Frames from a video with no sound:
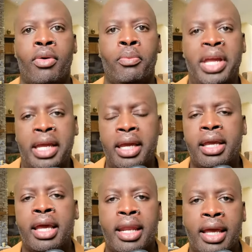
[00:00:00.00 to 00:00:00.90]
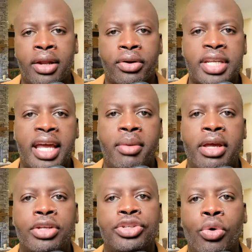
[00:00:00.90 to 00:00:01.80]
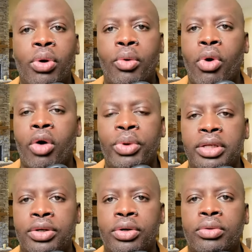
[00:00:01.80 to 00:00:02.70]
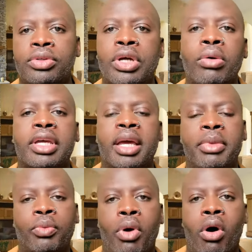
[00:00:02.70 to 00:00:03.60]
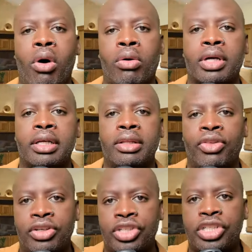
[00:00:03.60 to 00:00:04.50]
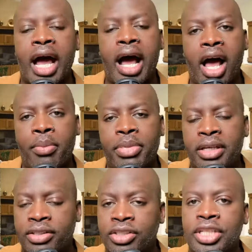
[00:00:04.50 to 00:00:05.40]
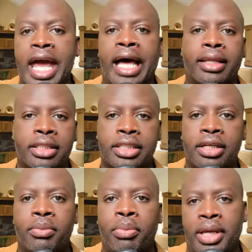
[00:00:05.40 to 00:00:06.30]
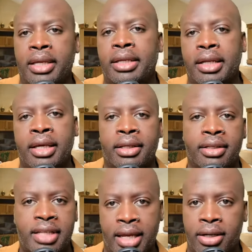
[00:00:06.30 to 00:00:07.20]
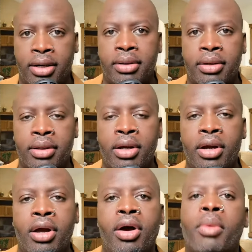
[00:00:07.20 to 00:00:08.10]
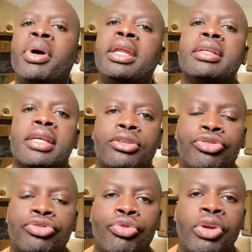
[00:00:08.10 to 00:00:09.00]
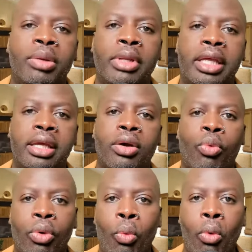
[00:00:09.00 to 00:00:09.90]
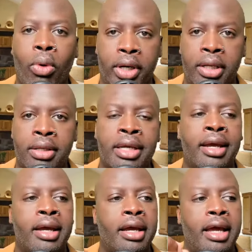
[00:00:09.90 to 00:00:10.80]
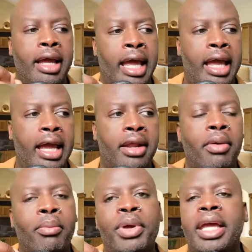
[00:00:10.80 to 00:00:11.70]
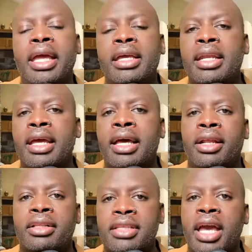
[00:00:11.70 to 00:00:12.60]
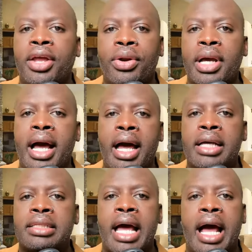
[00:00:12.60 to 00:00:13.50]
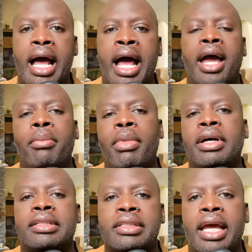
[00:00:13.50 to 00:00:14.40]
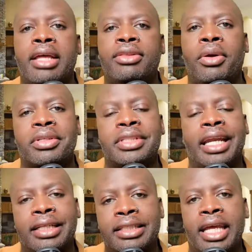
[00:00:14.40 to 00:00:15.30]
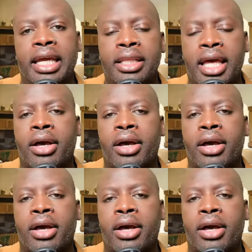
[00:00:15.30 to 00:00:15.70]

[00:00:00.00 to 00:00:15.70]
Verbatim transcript: Being in entertainment, doing what we do, don't get me wrong, the job is challenging being an entertainer, but it is extremely rewarding. And being an entertainer, guys, I must say there is not a day that